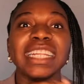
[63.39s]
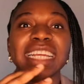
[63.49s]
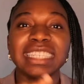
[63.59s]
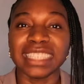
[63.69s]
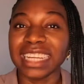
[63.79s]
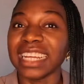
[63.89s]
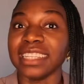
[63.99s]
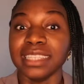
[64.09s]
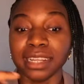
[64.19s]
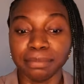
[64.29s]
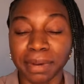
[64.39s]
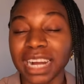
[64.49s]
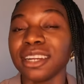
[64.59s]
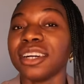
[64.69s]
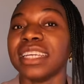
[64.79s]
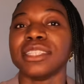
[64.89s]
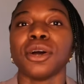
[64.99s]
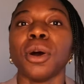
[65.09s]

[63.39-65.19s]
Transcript: they said that the backlog is